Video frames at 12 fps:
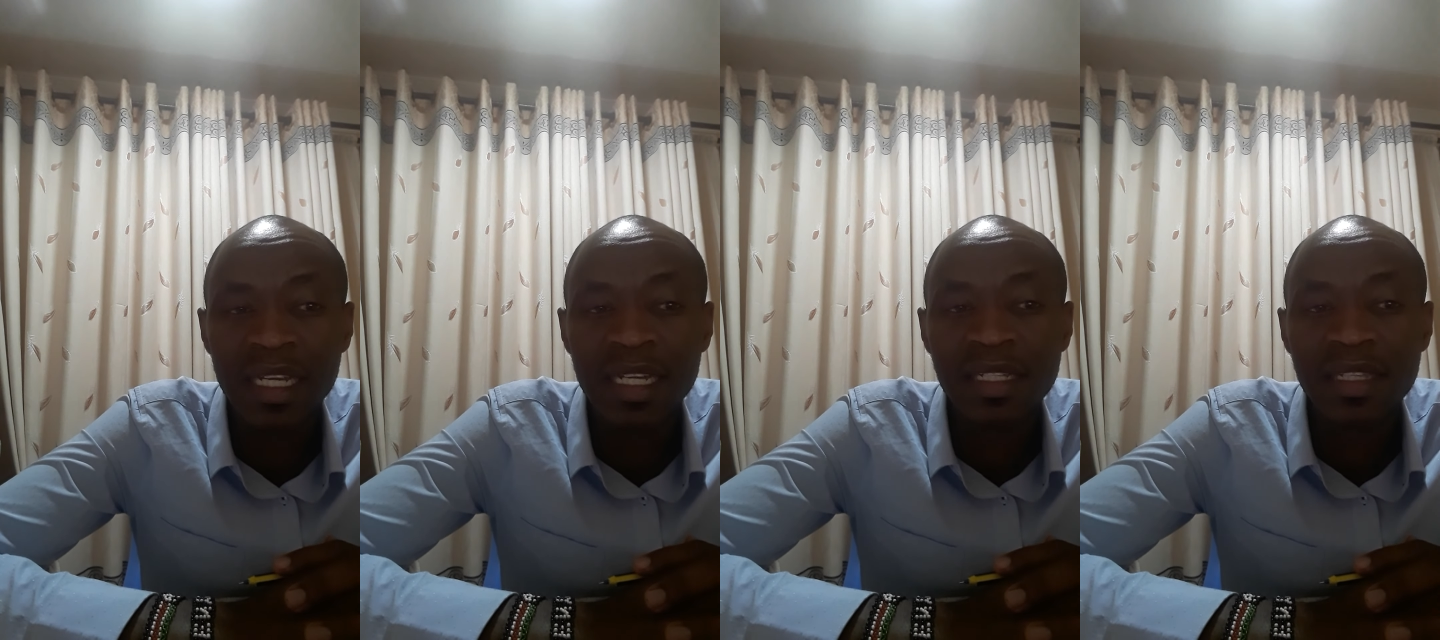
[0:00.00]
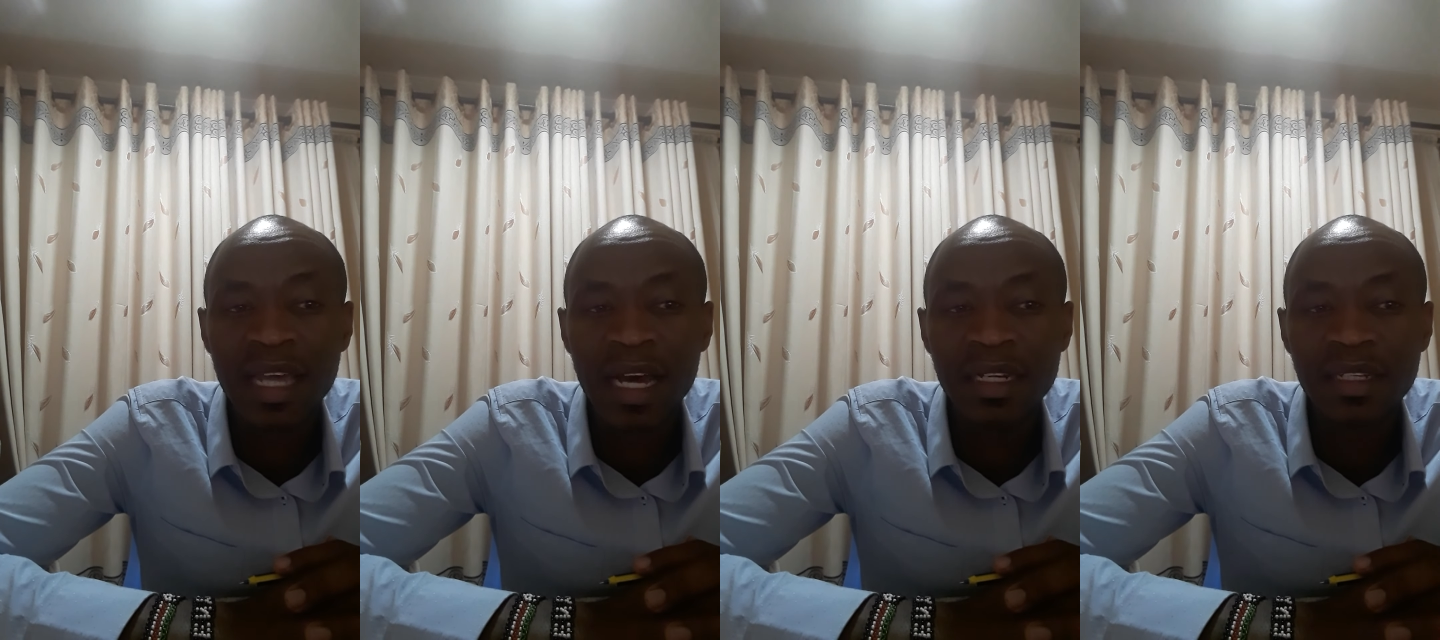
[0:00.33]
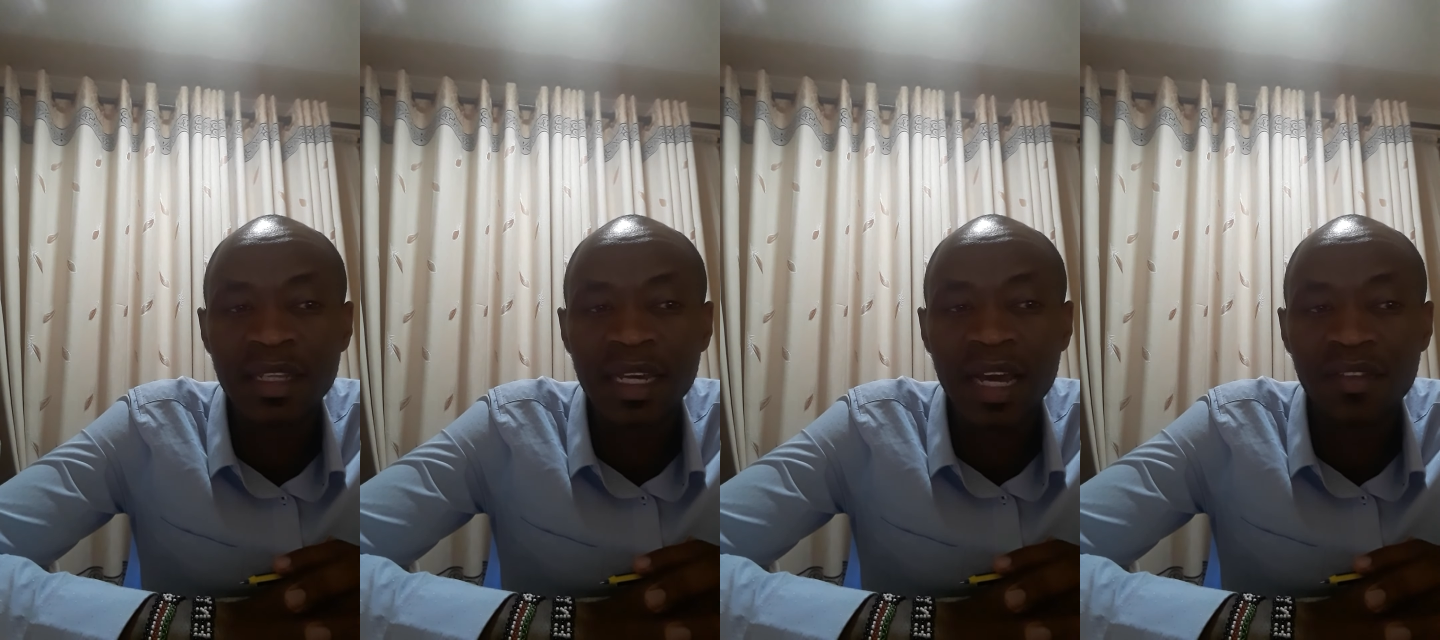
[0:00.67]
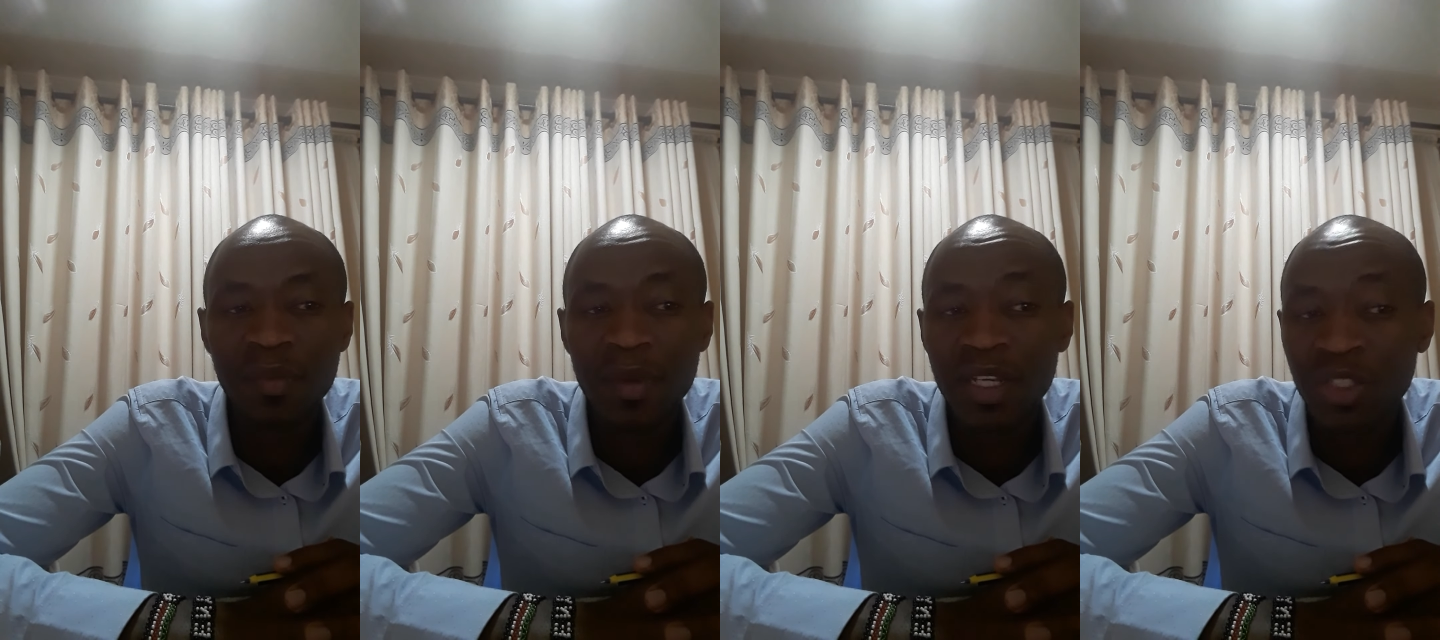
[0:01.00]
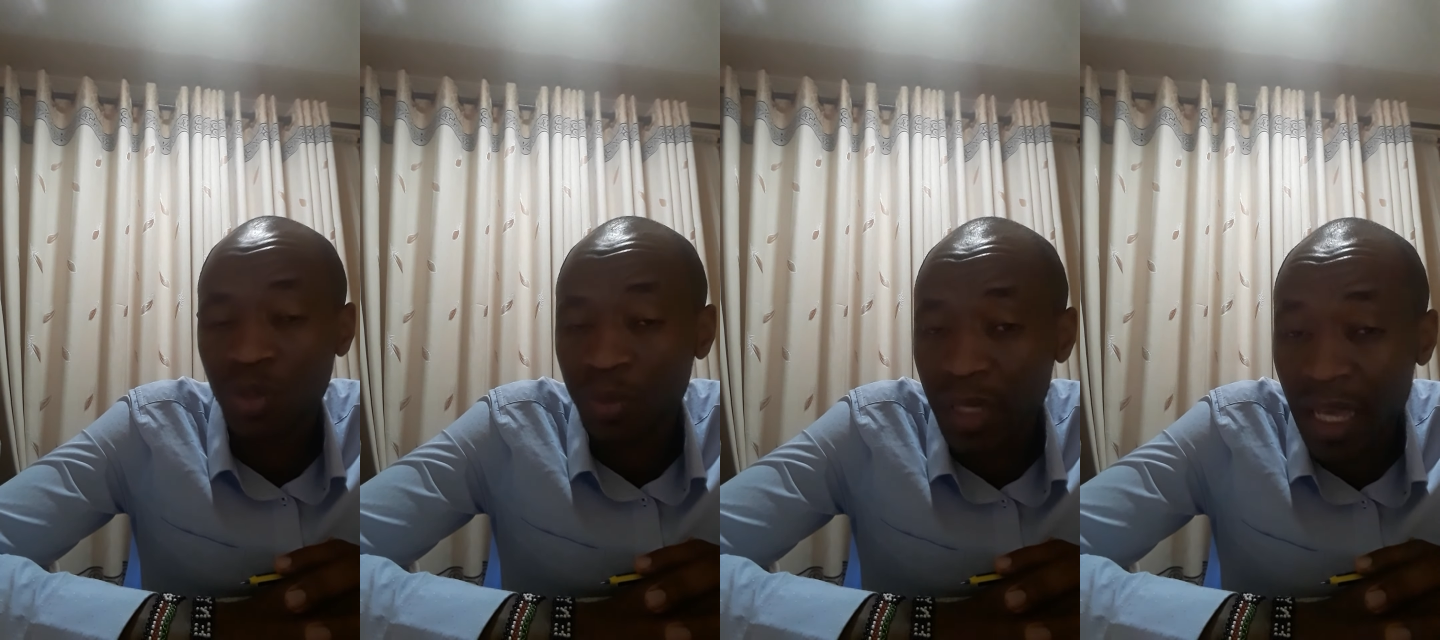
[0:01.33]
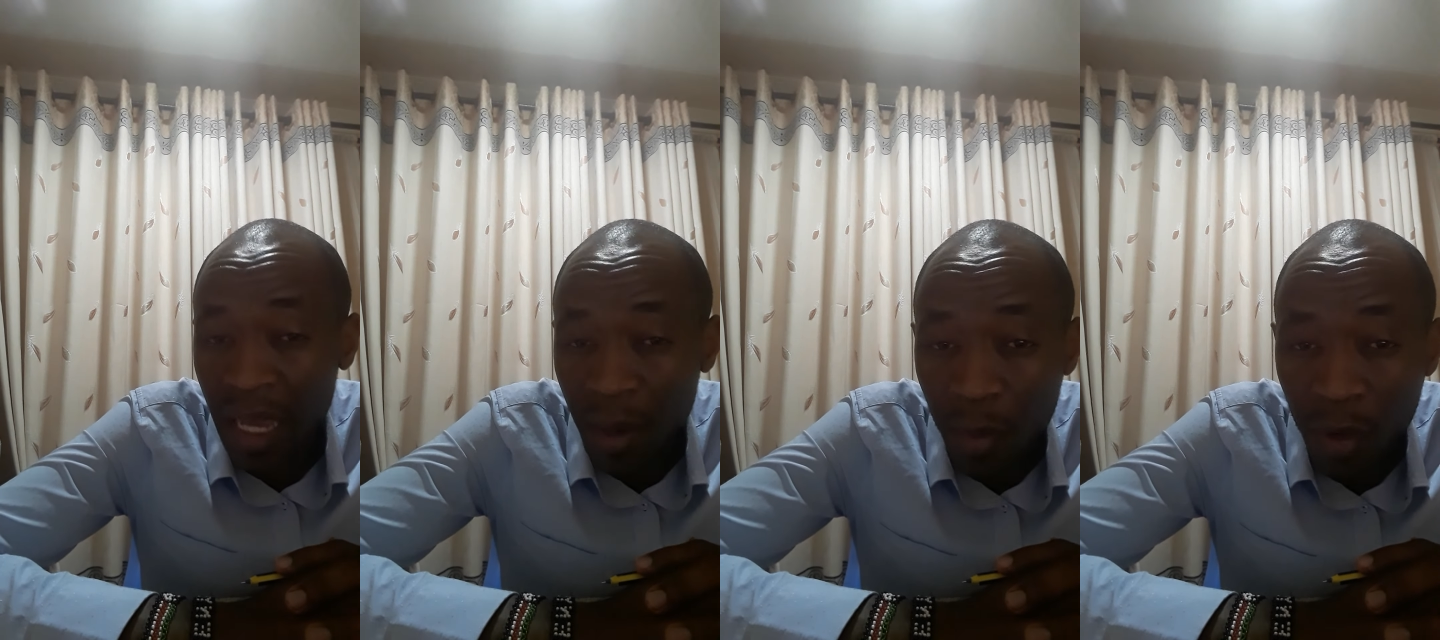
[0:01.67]
in that the government should be
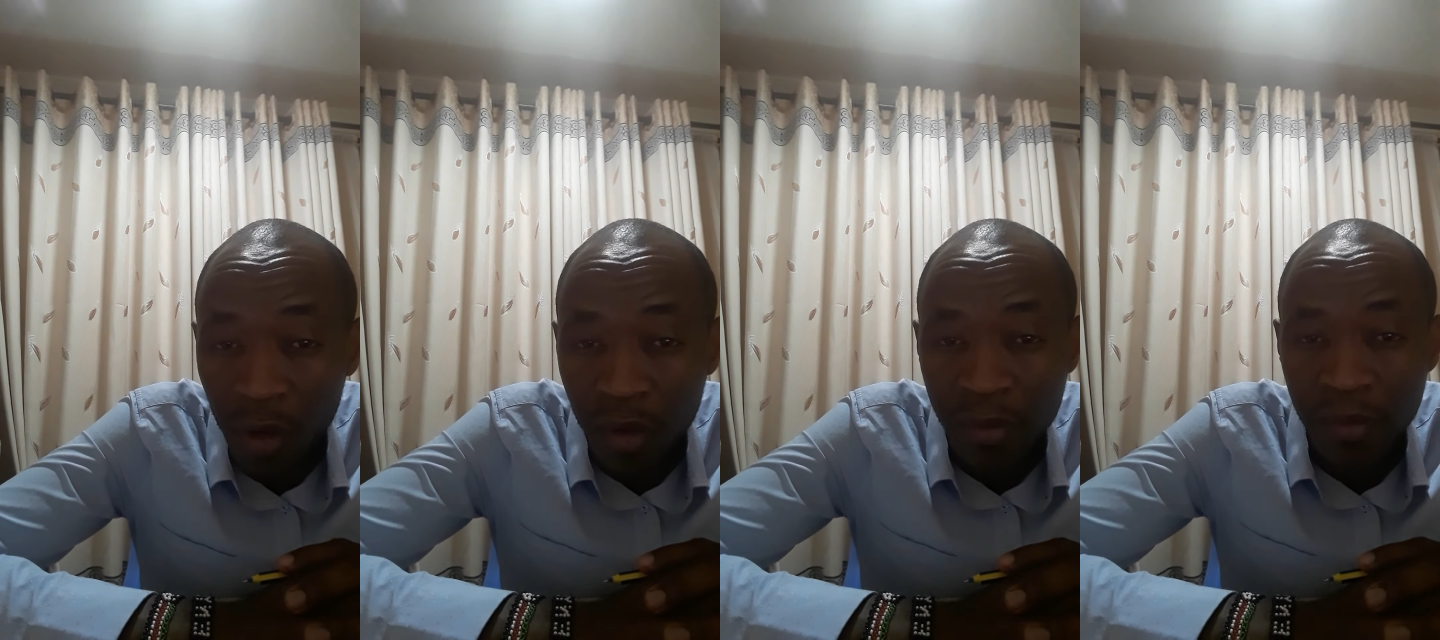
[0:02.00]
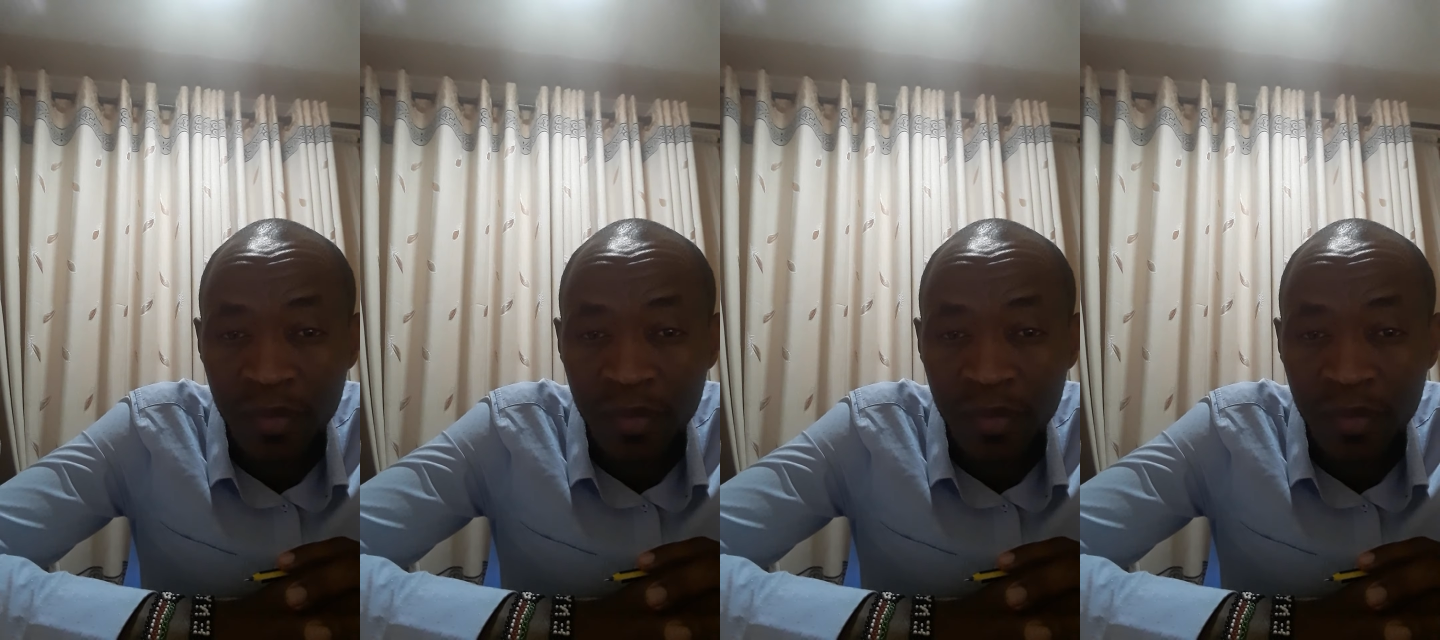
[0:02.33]
able